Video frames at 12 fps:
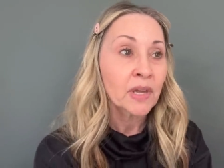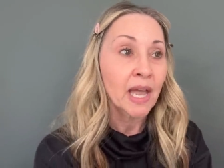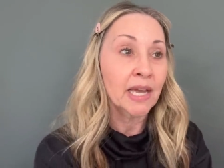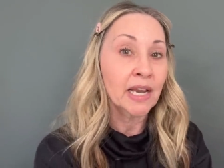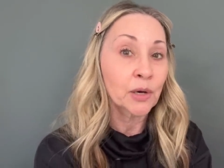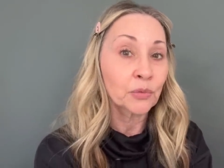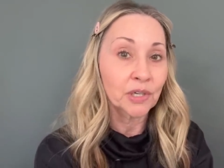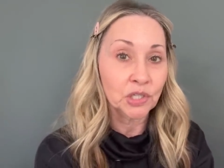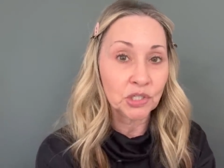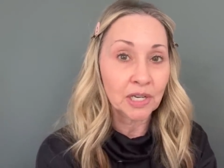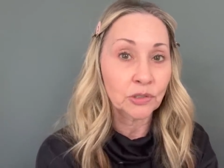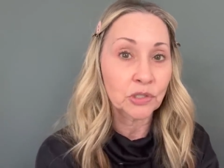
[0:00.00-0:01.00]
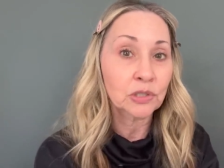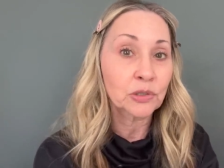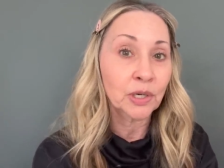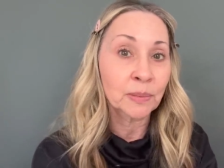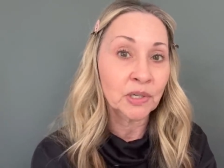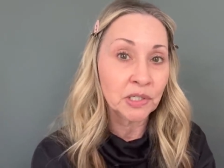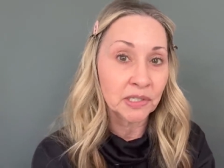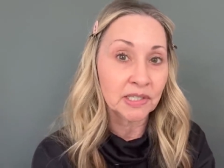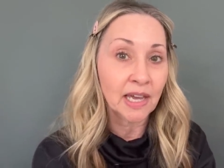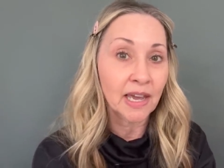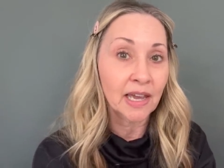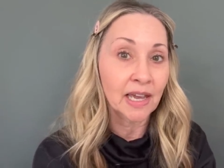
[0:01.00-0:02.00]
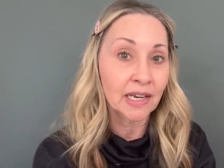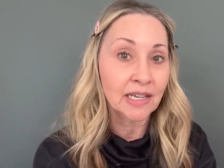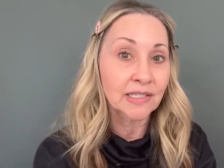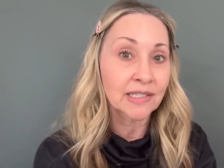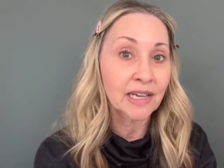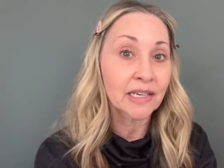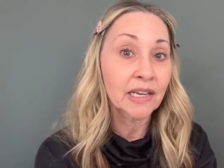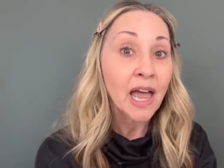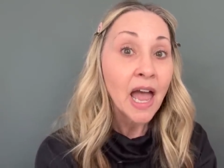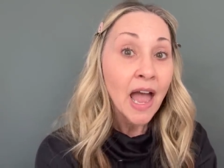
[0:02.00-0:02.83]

And I reached out to Laura Mercier and I said,